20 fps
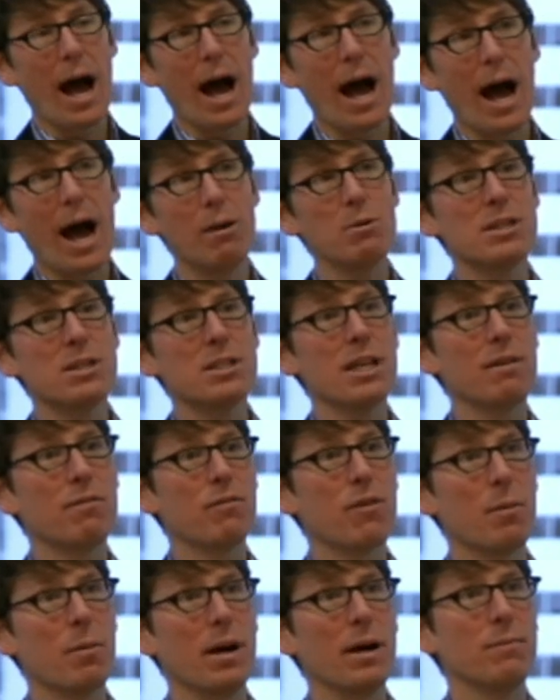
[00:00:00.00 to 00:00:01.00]
I would say
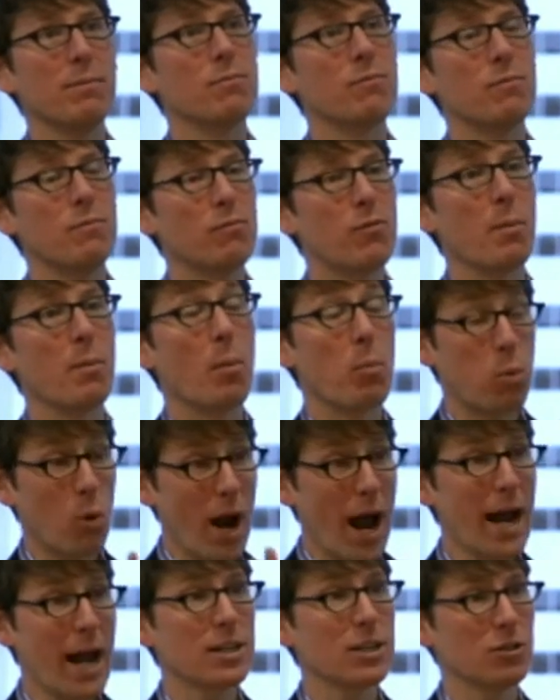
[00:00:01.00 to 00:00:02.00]
from a from a
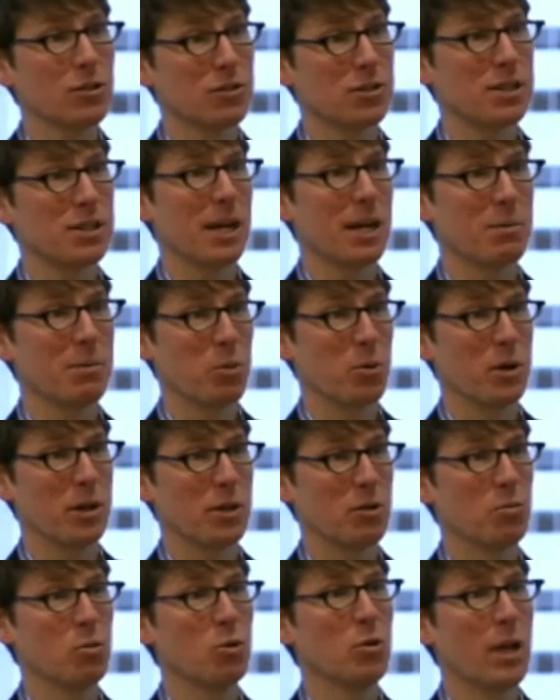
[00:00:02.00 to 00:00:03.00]
practical standpoint,
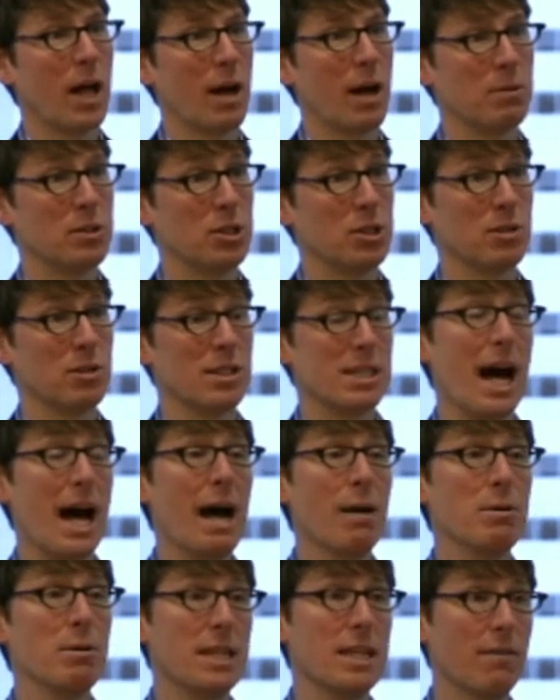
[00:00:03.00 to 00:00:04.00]
the rule I would do is
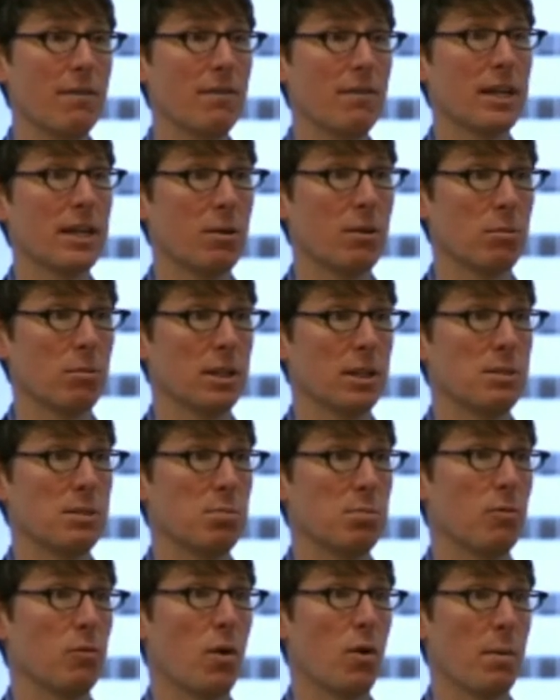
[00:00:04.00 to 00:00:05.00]
I would definitely get a release
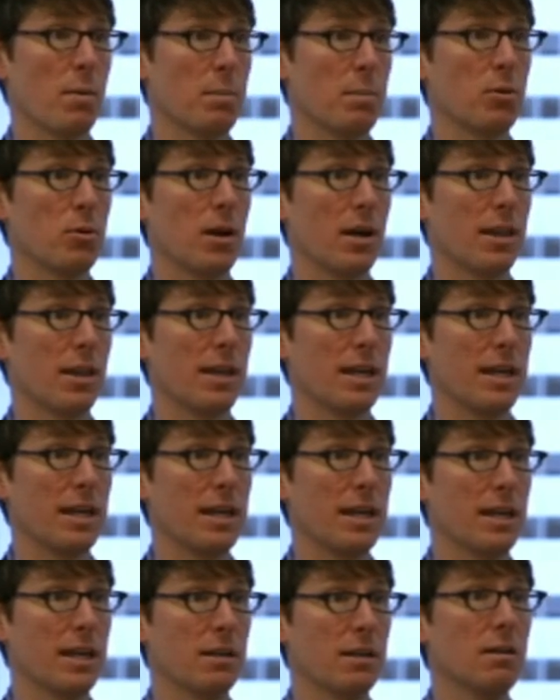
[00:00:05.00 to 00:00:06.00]
before you put anything
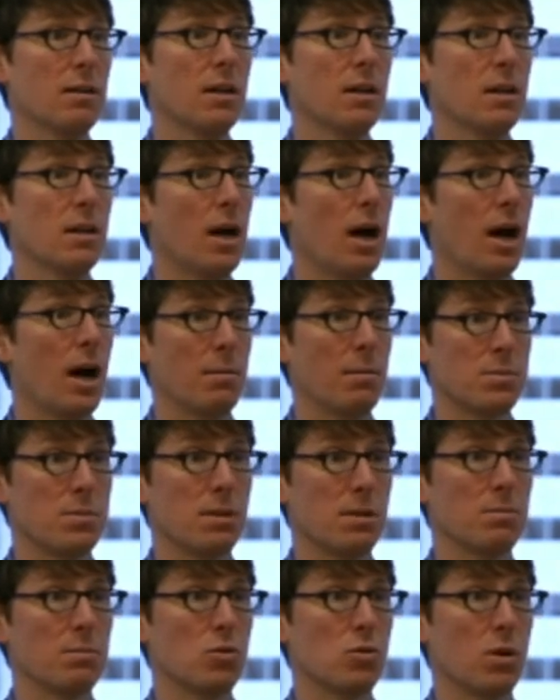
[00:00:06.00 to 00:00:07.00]
in um,
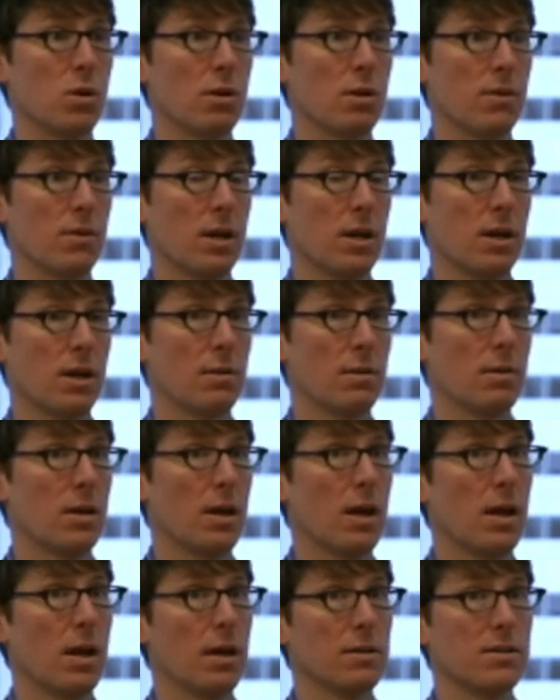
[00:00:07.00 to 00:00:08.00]
some sort of
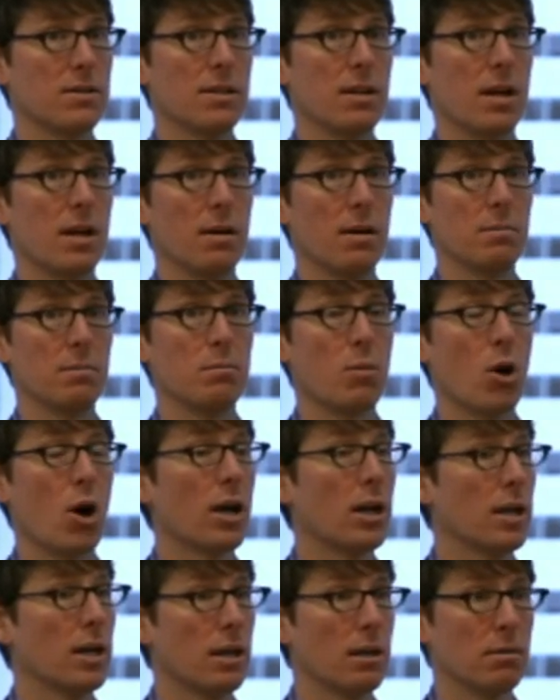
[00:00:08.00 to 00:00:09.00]
a, a, a,
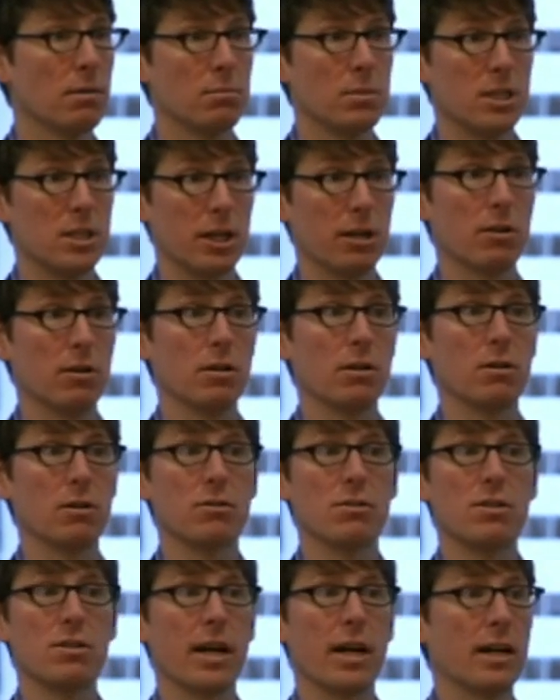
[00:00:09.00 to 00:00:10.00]
marketing
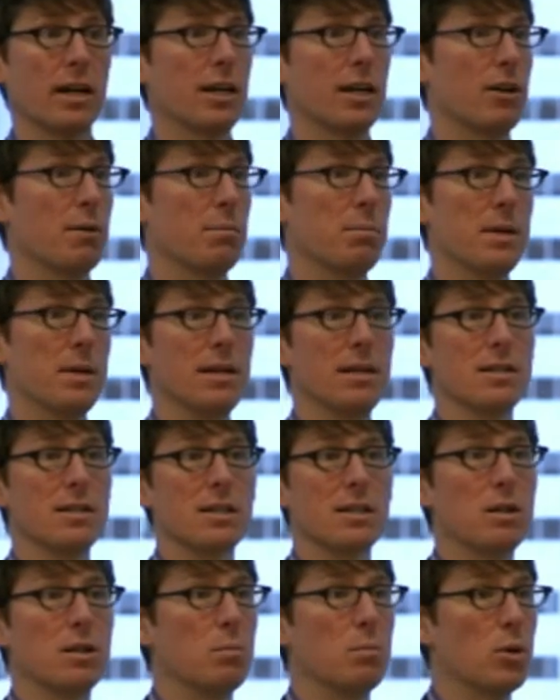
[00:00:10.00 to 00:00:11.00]
material, secondary piece,
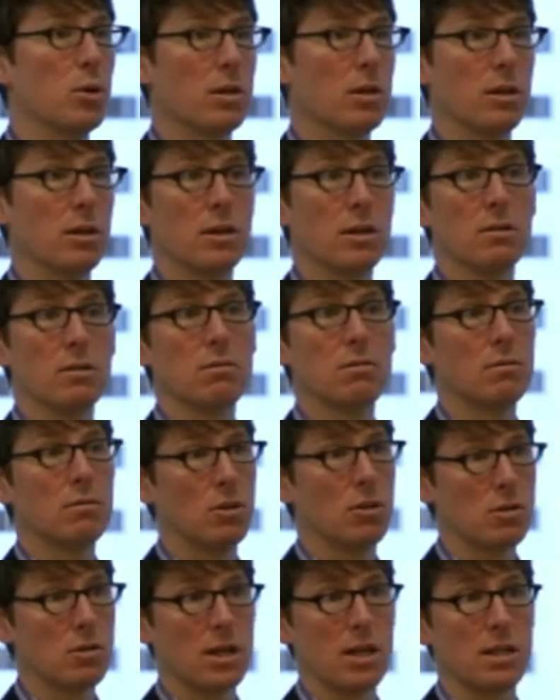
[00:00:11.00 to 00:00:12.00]
little booklet,
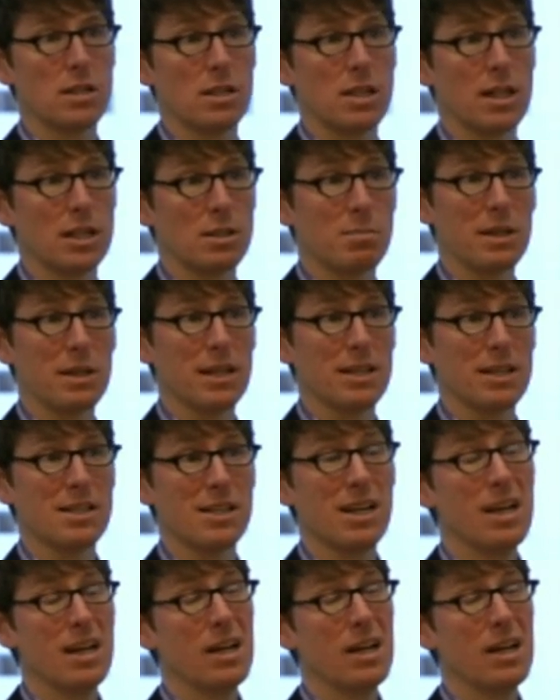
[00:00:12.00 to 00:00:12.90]
those kinds of things, because